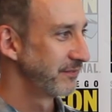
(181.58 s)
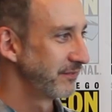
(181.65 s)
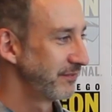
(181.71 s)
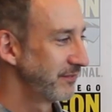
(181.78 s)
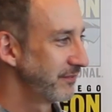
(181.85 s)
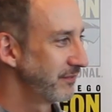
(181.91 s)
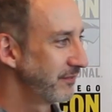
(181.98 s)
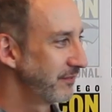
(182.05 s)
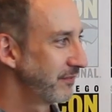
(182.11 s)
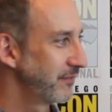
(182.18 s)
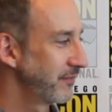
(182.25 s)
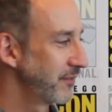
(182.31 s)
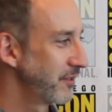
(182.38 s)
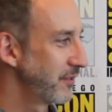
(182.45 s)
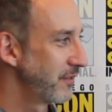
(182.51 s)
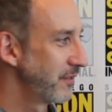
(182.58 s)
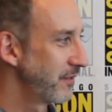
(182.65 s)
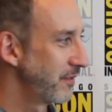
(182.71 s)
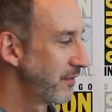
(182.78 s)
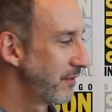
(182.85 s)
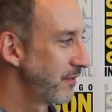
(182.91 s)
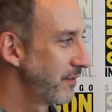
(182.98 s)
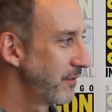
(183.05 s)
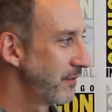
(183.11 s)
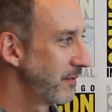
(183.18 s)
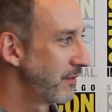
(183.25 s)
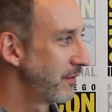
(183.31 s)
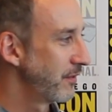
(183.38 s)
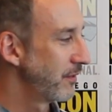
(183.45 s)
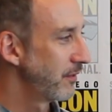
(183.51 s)

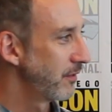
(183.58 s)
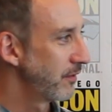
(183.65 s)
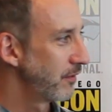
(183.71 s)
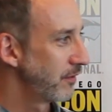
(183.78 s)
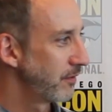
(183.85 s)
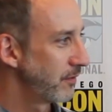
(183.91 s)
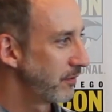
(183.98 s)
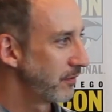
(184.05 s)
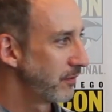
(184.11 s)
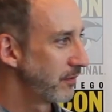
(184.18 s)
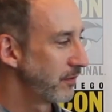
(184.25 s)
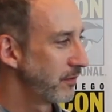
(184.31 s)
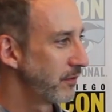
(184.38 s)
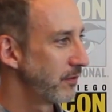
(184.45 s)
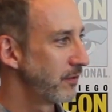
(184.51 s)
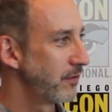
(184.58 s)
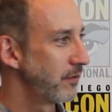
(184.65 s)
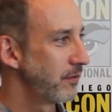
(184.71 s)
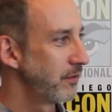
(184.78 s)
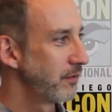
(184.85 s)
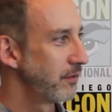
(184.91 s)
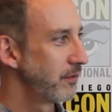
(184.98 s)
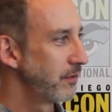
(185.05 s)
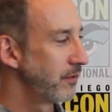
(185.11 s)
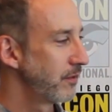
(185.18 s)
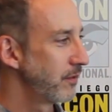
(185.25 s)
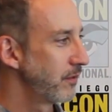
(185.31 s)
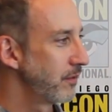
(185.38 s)
The person shown says nothing.